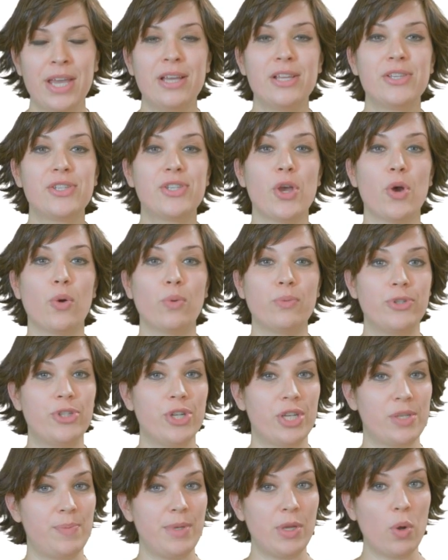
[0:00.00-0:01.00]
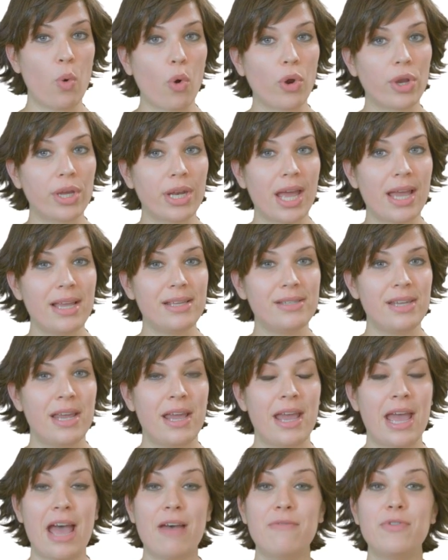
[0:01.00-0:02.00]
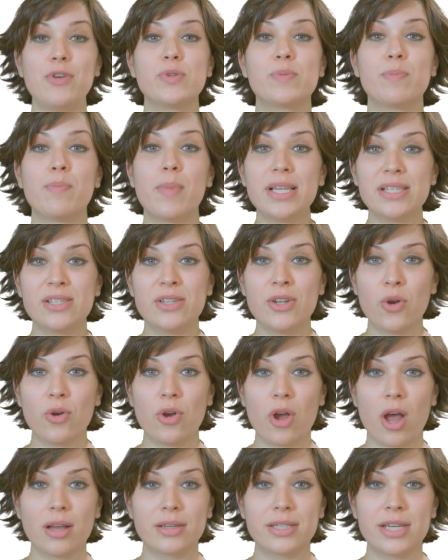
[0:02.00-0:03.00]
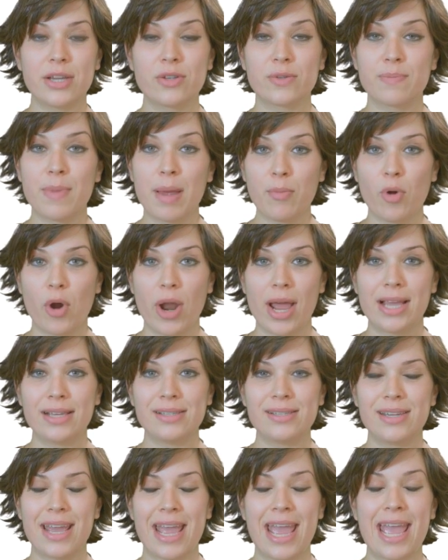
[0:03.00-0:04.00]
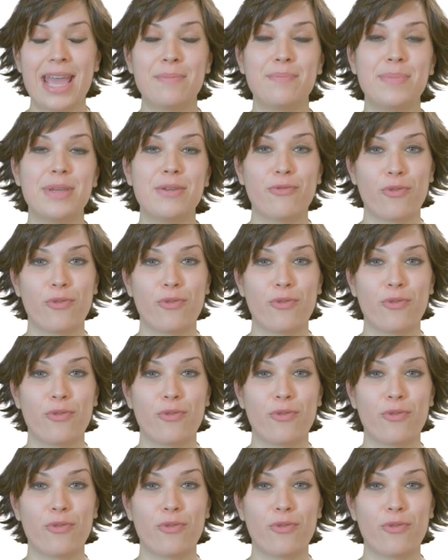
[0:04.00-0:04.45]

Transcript: So just be organized, have those must-know cocktails memorized, and be